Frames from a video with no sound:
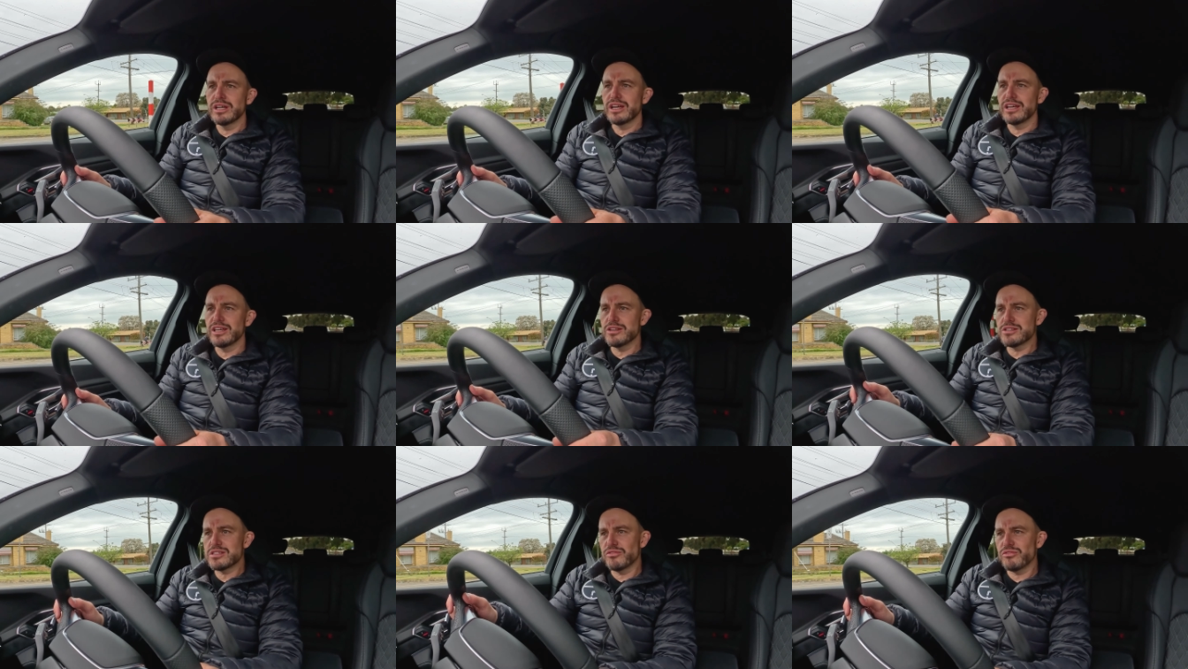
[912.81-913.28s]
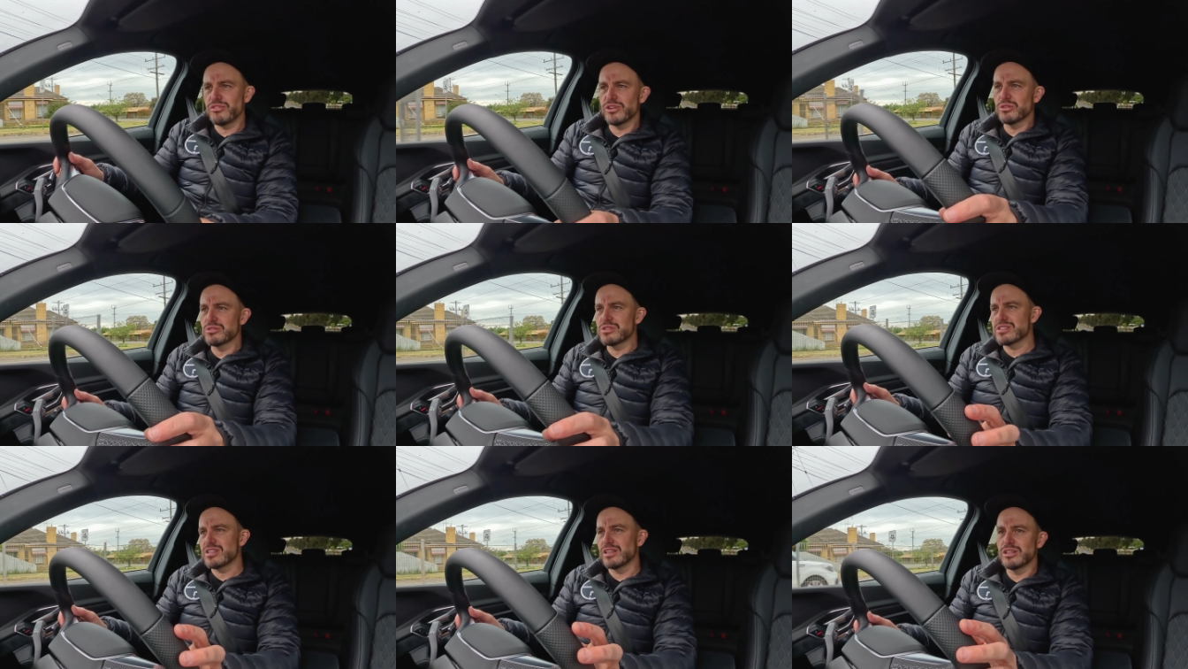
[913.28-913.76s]
It used to feel
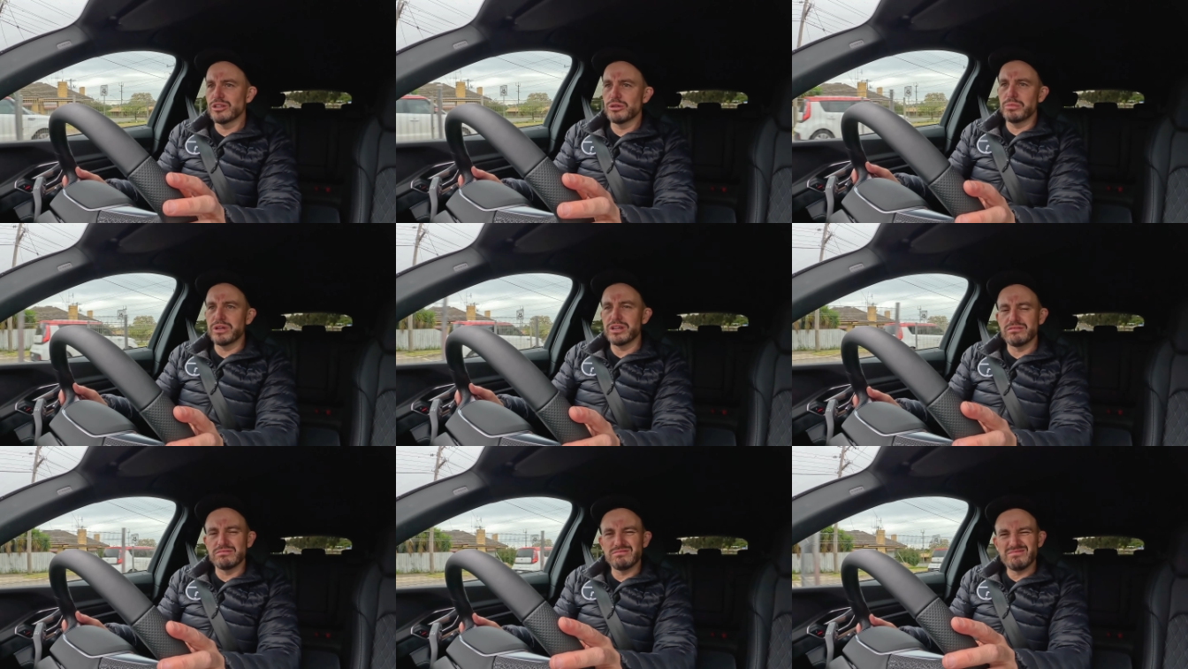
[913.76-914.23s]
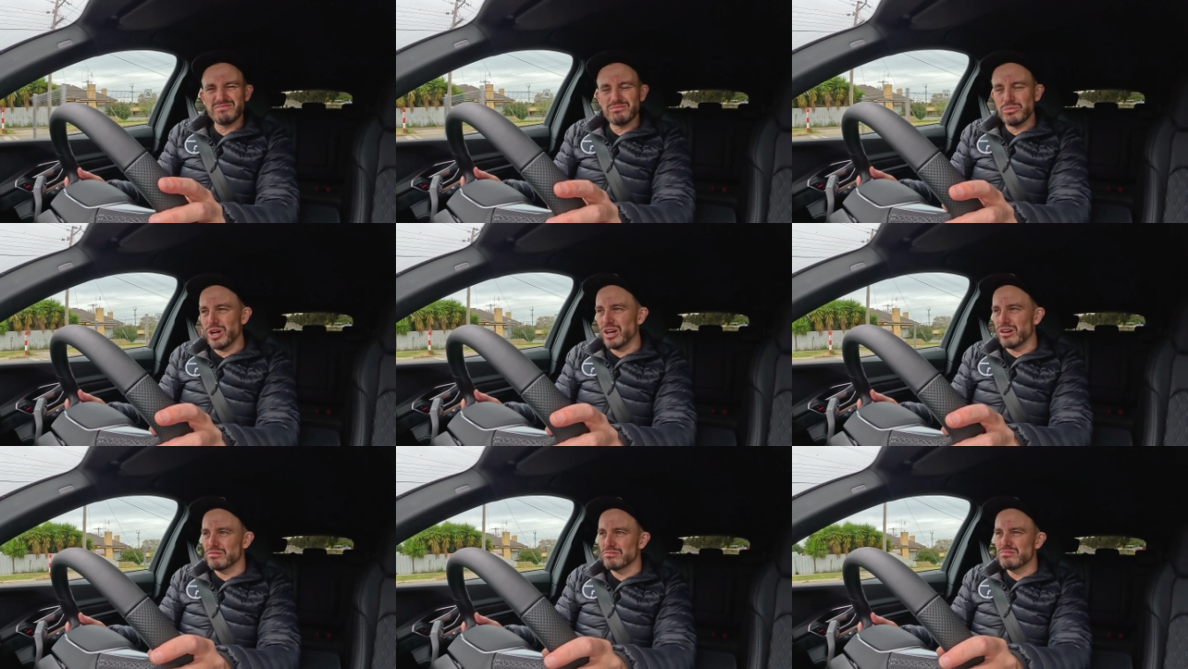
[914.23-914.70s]
just a little bit,
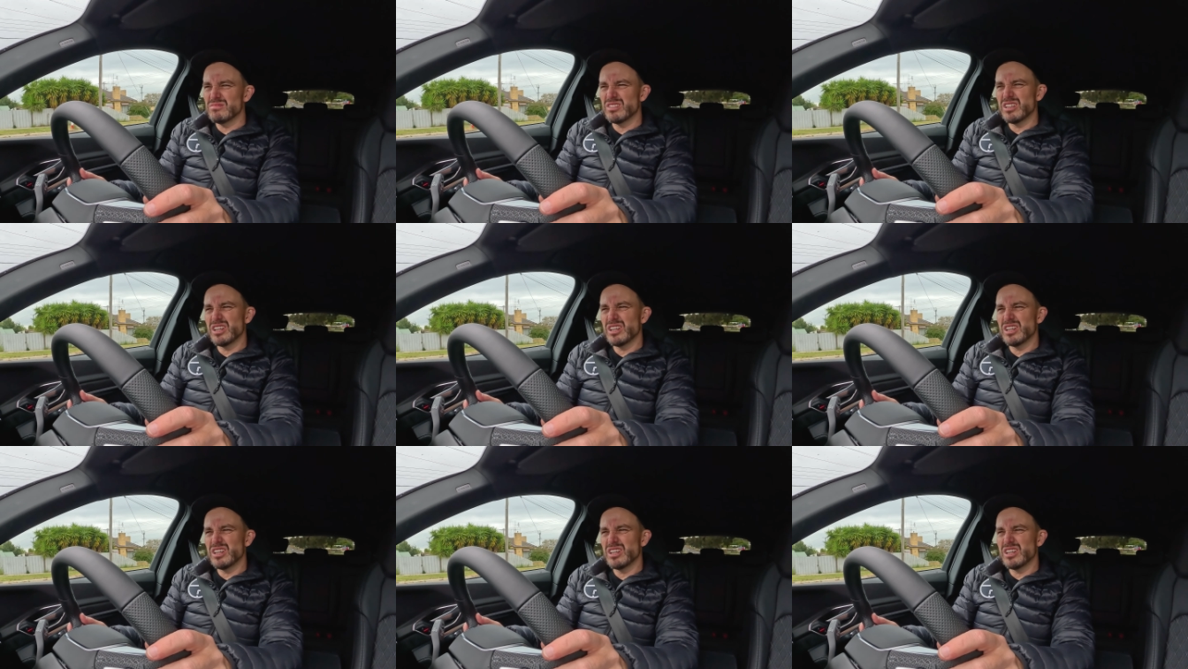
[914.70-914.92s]
well,